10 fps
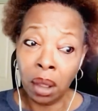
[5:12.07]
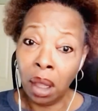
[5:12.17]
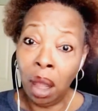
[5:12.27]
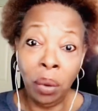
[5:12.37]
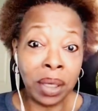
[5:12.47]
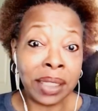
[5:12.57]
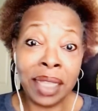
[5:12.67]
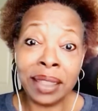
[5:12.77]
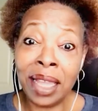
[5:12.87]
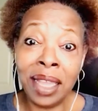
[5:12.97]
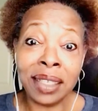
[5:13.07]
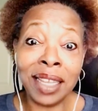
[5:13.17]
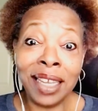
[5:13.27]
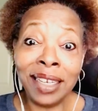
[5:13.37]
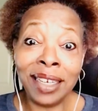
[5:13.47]
I want to say thanks,
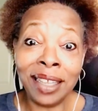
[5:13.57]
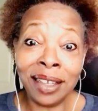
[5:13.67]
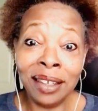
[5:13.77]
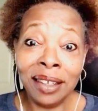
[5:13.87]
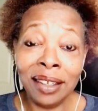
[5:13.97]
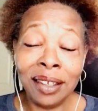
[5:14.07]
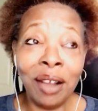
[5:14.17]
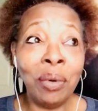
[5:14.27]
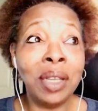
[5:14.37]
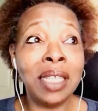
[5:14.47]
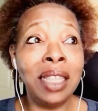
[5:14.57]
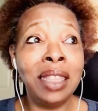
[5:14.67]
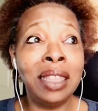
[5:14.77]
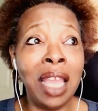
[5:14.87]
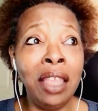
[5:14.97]
Lady Nika. I want to say
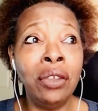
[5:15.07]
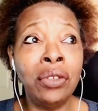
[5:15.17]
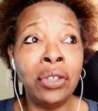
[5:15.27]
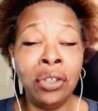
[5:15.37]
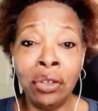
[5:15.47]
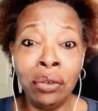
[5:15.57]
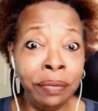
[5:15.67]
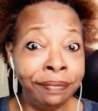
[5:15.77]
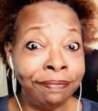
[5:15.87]
thank you to you.